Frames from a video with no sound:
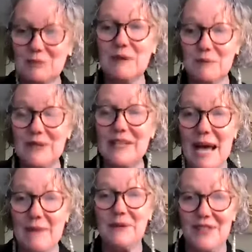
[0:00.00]
been pretty
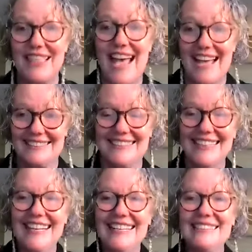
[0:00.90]
happy with that.
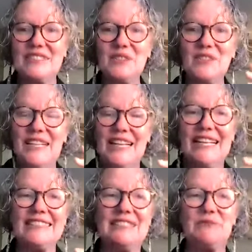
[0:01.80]
So
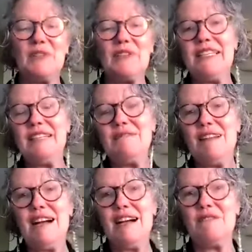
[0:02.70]
it's really
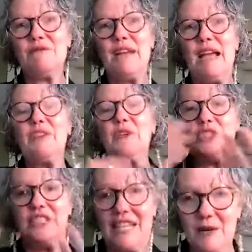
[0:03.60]
uh, revenue
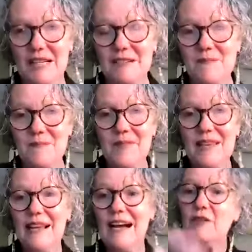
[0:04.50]
sharing.
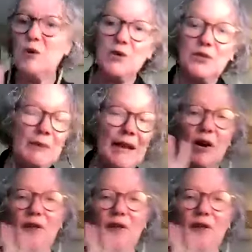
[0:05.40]
Of course, we pay all